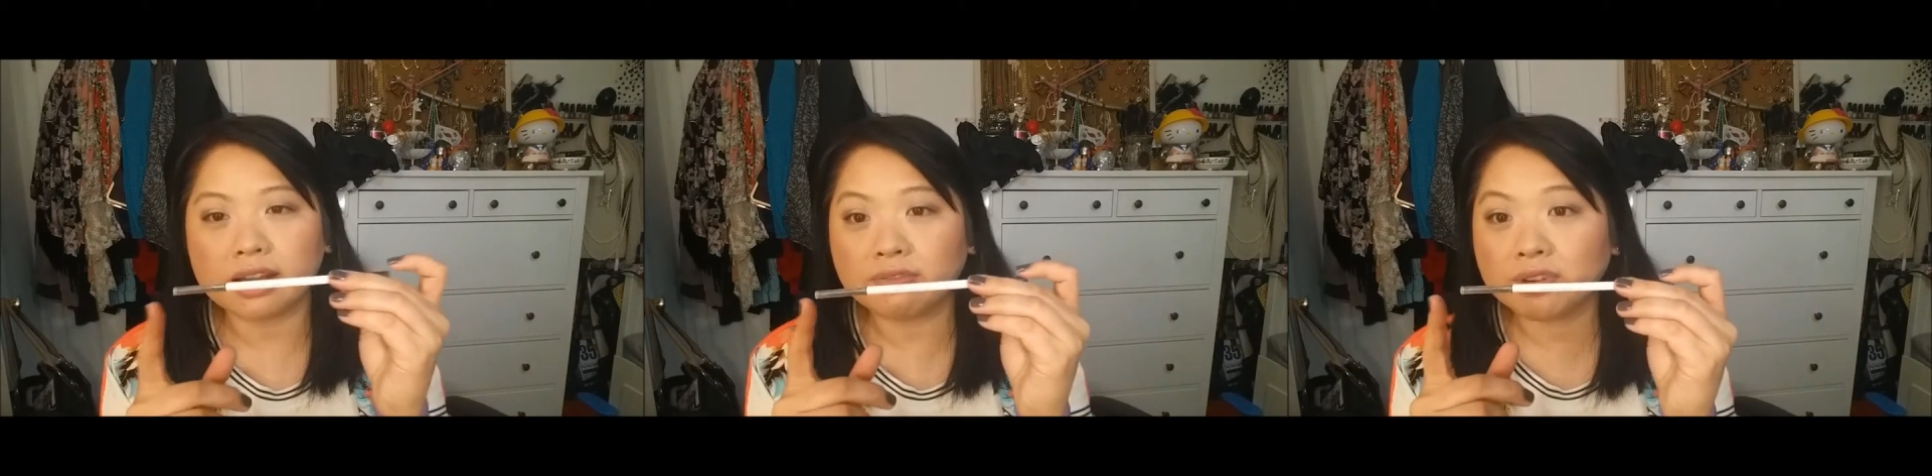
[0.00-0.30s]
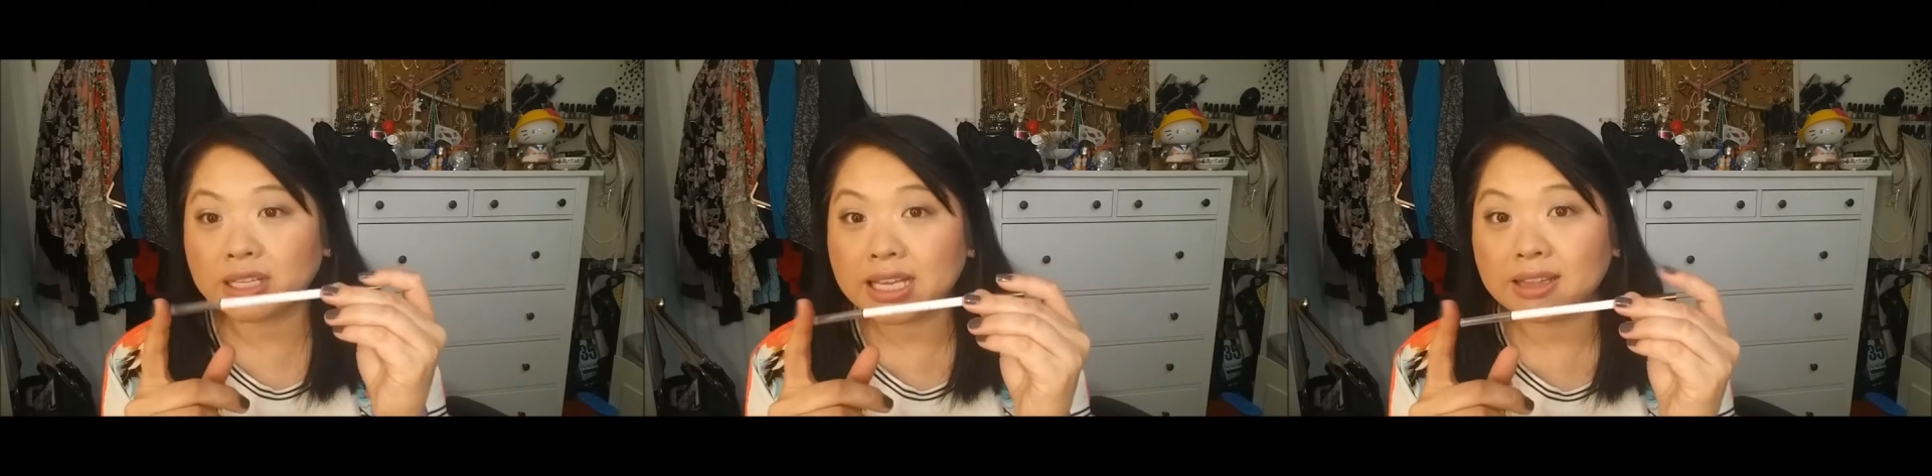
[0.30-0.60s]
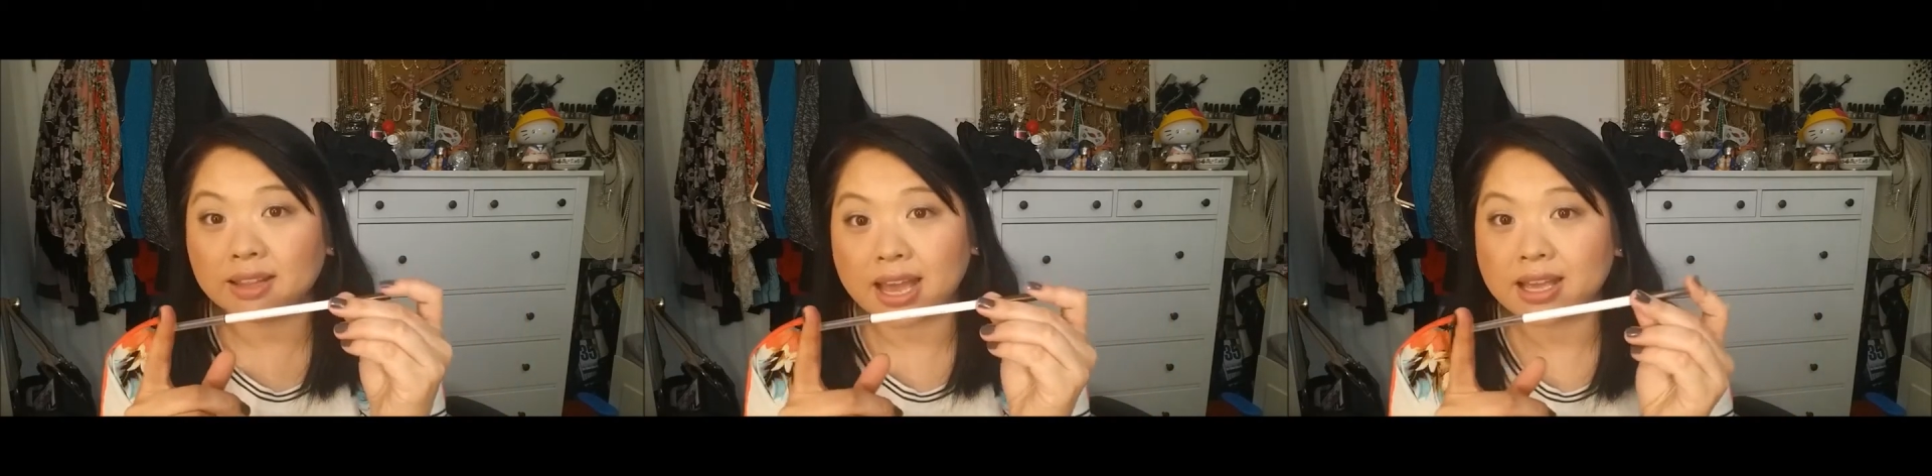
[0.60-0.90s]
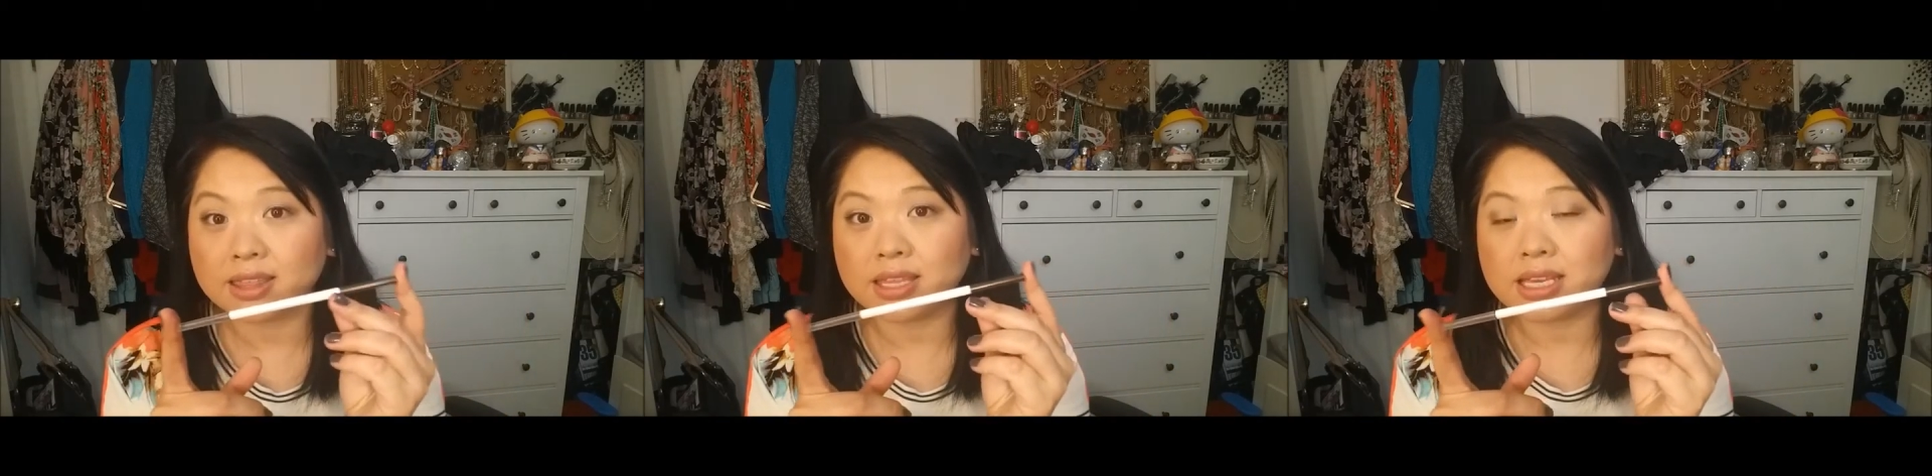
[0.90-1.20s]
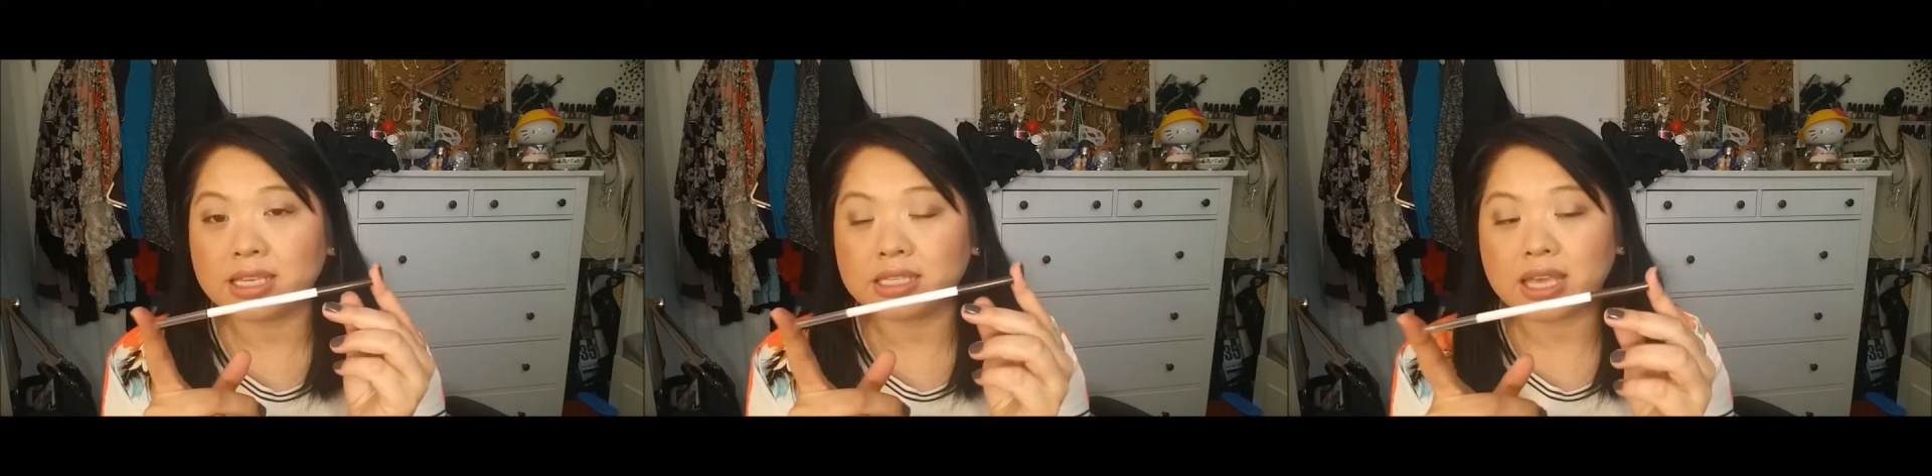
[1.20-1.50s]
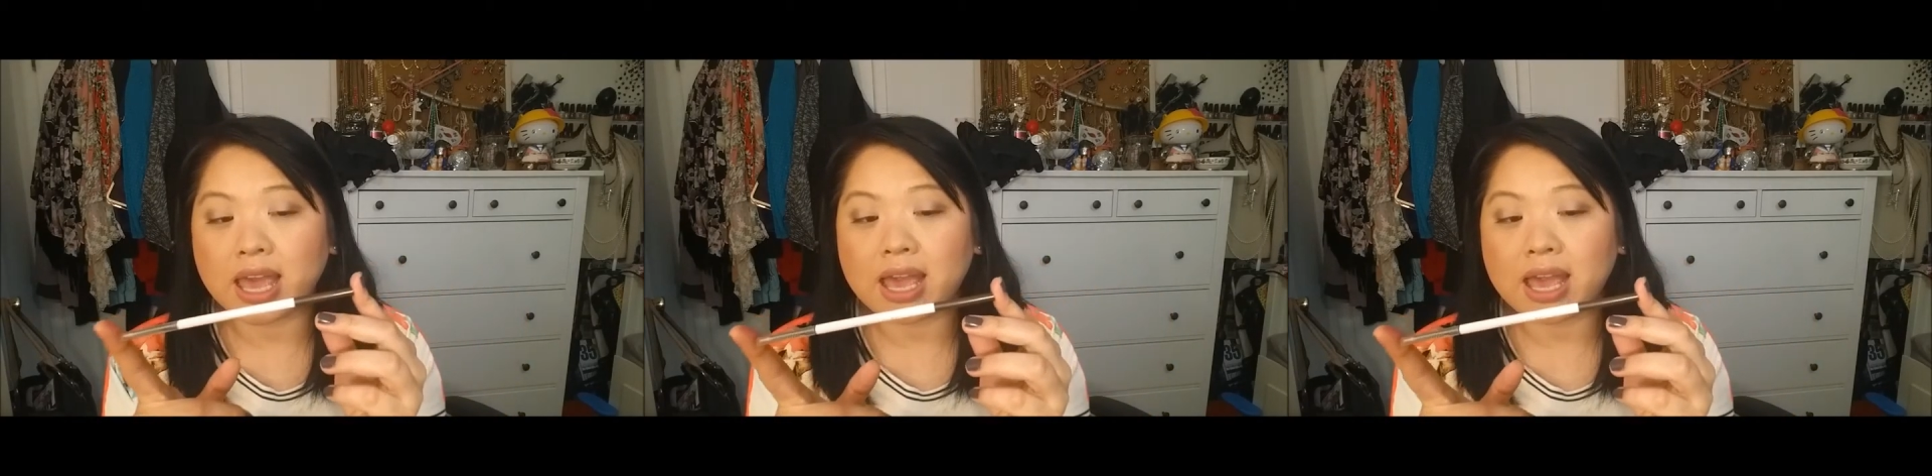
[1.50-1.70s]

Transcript: So I really like this